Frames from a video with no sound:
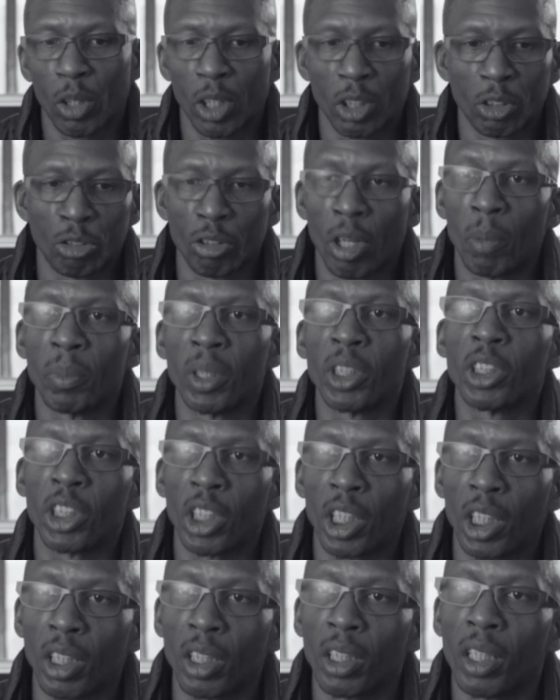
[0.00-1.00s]
drum
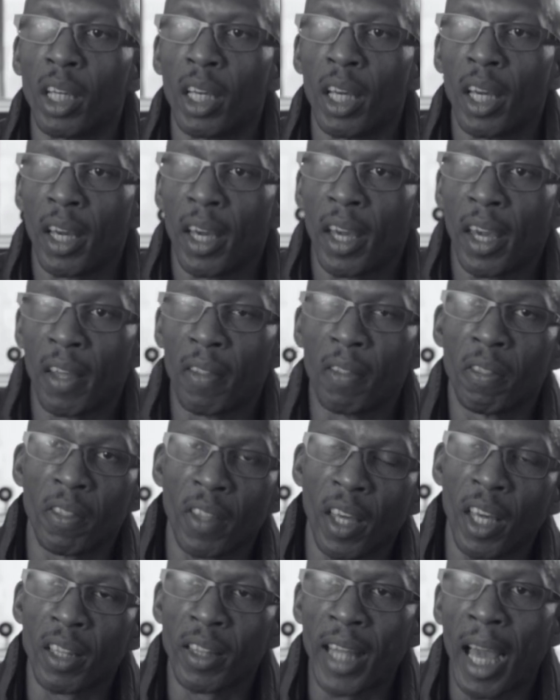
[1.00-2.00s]
machine, and
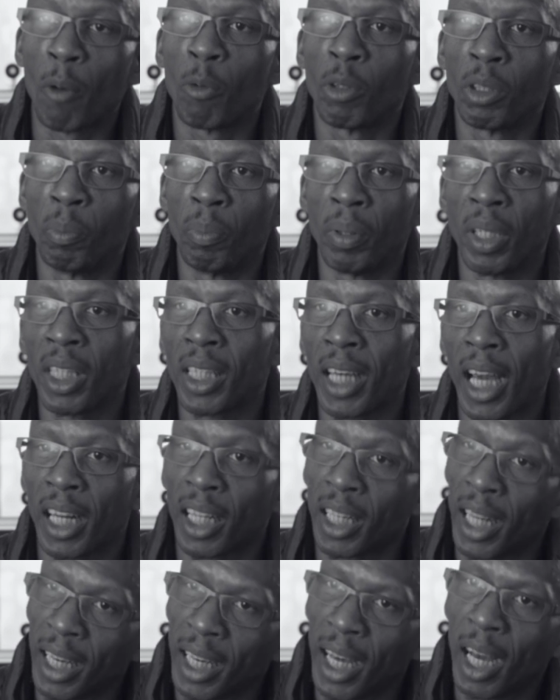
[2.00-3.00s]
then that would be kind of
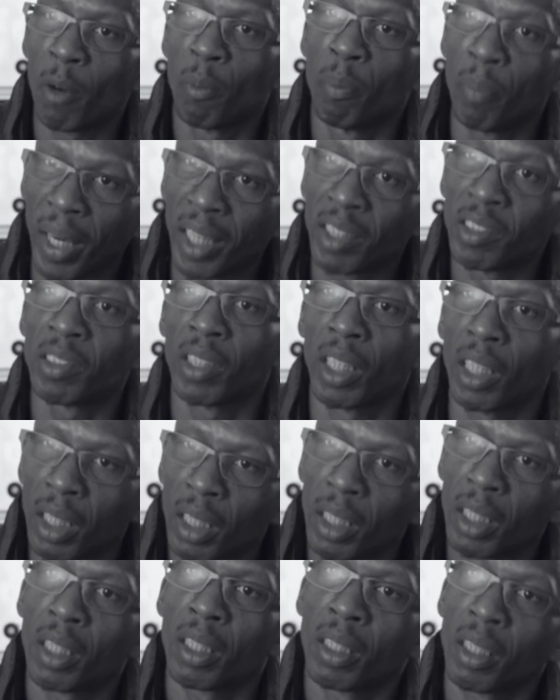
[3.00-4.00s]
like our
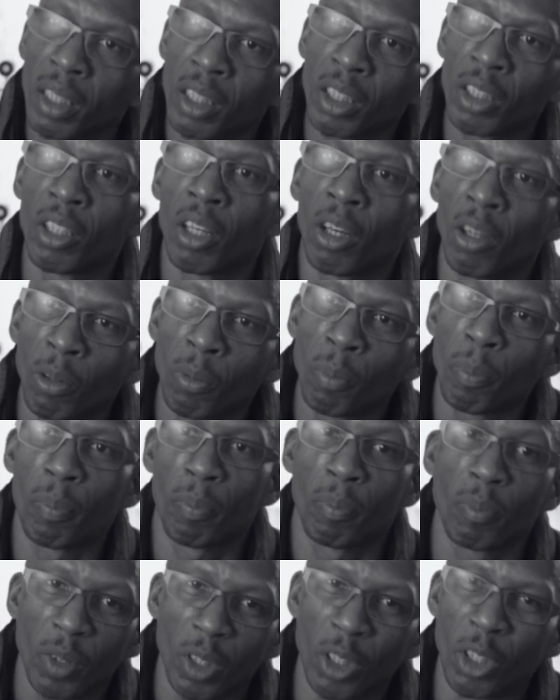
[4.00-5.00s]
basic,
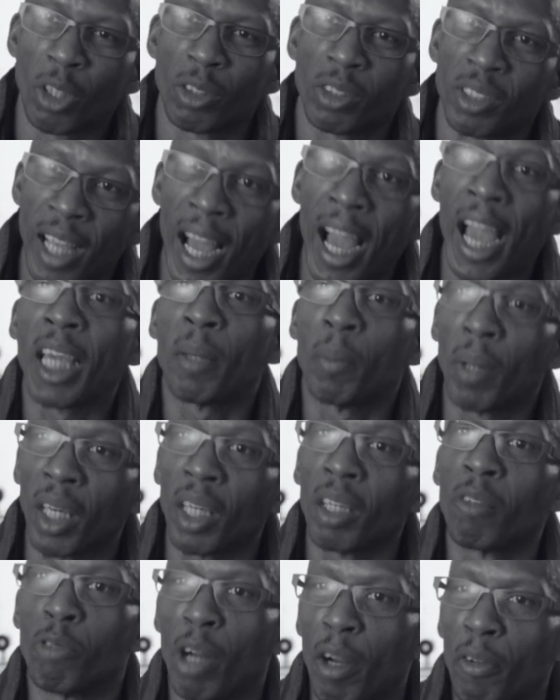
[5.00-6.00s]
timing
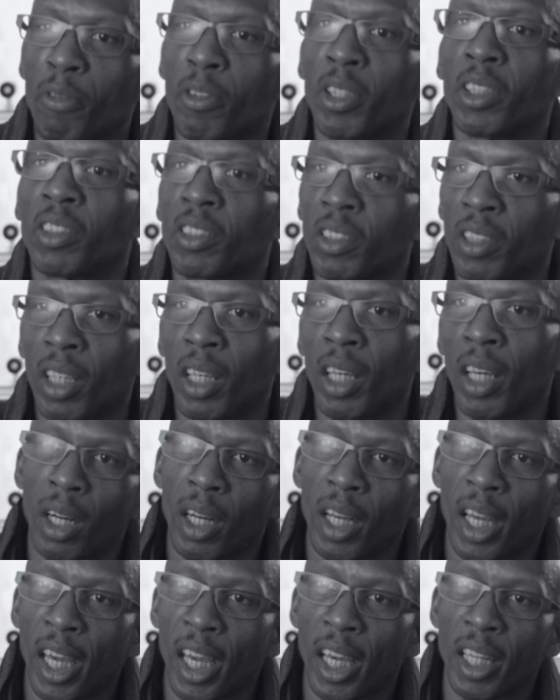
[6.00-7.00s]
reference.
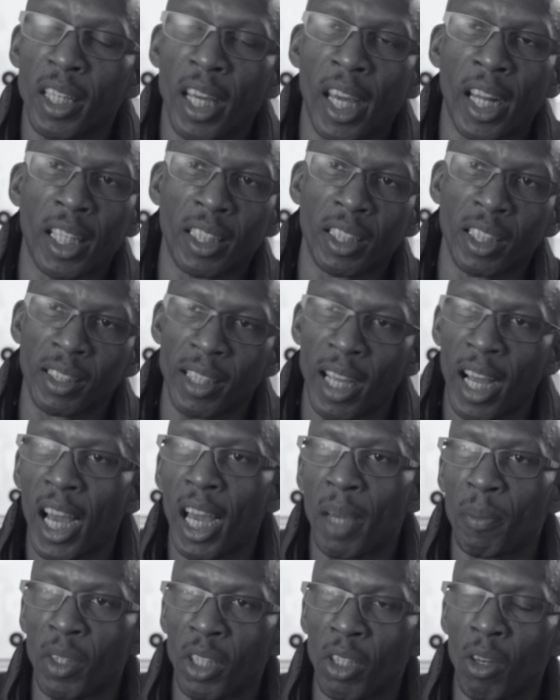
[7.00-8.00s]
And at the
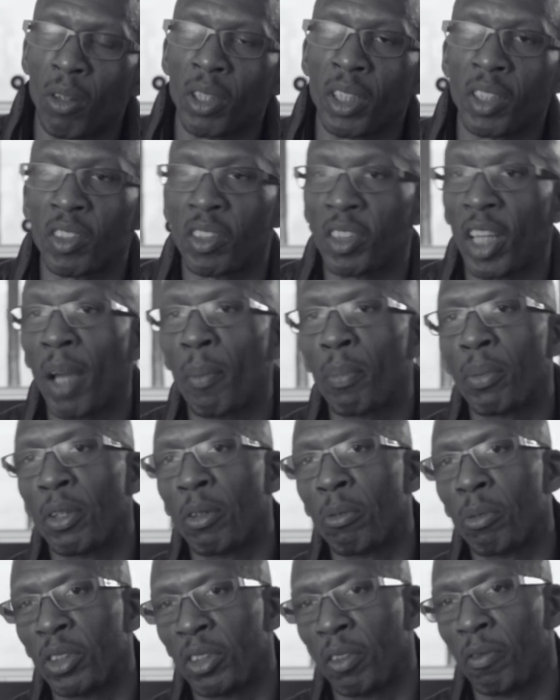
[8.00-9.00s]
time, the only sampler
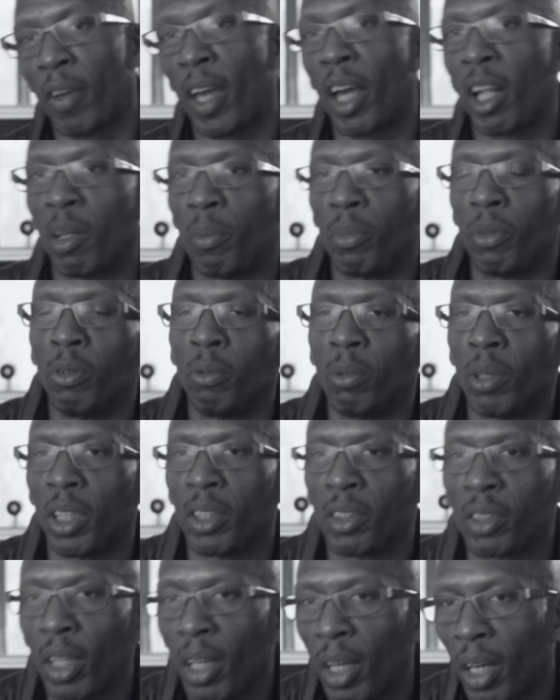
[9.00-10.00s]
was available
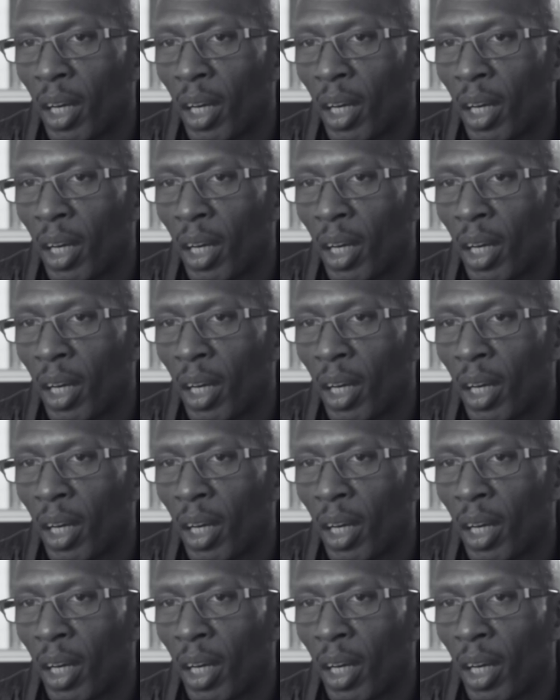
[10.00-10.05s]
was